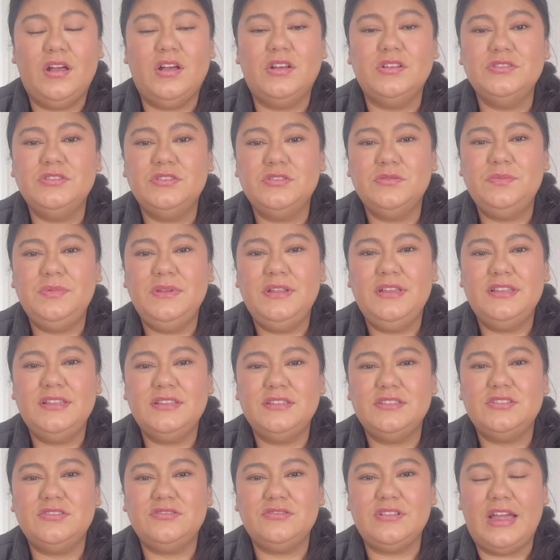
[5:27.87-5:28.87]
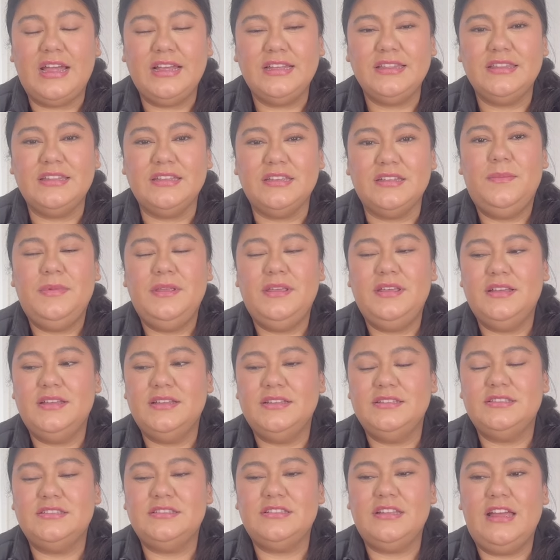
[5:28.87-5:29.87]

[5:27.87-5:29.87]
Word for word: also being distracted because